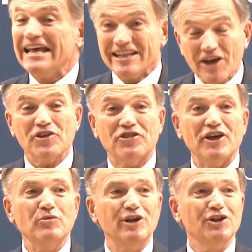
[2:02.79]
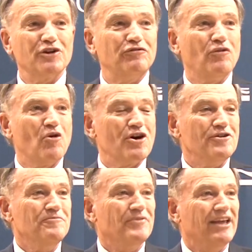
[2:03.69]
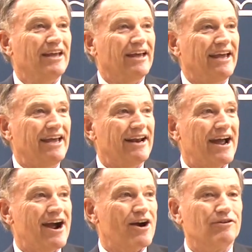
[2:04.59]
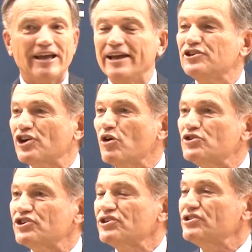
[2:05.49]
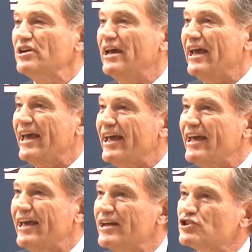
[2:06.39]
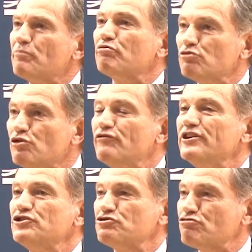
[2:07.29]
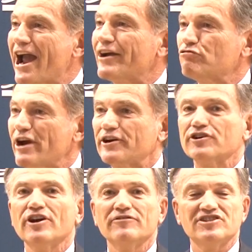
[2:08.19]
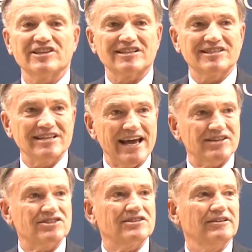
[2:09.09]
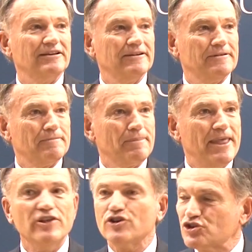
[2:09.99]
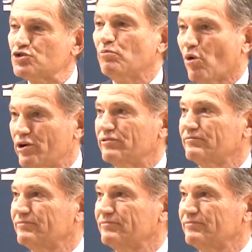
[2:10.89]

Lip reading: The other thing we look for in our head coaches is a proven track record of success in their sport.